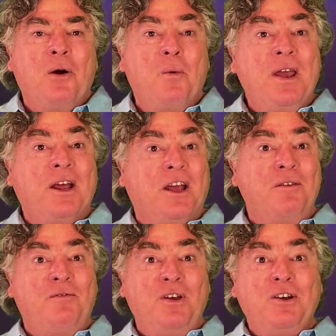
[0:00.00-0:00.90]
we get
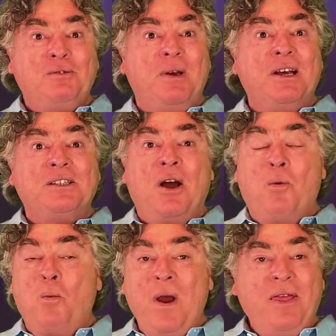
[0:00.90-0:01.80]
confused because
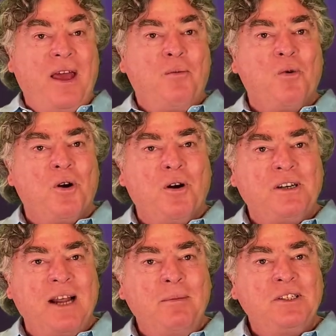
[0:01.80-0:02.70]
we think we're
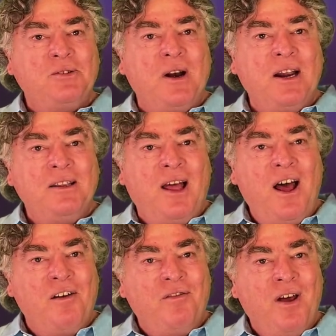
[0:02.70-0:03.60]
demonstrating
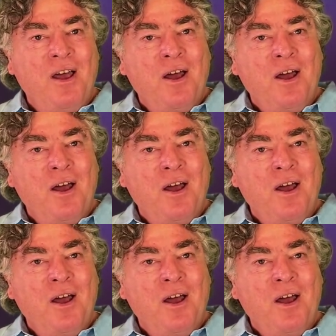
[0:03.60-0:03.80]
love,